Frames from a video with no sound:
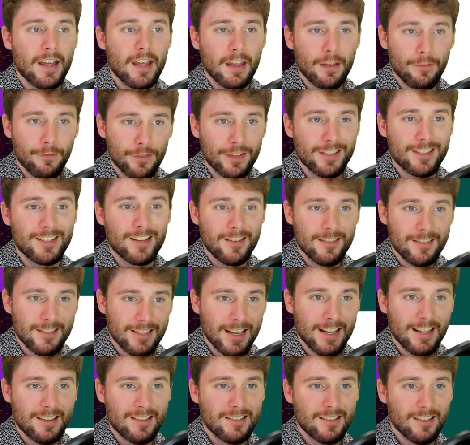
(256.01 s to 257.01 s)
if it does
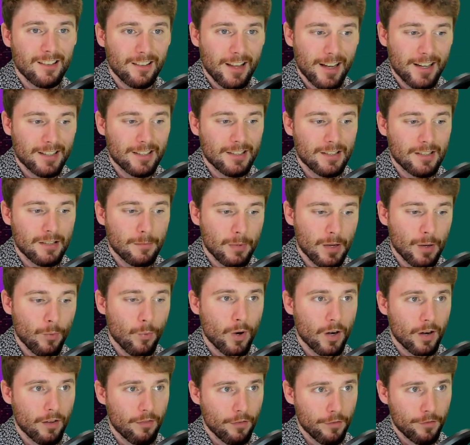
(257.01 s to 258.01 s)
get selected to be
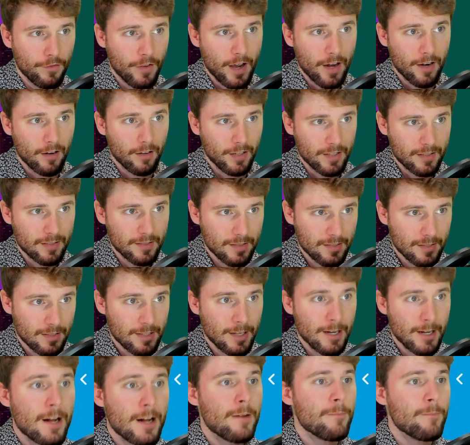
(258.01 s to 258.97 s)
one of the finalists.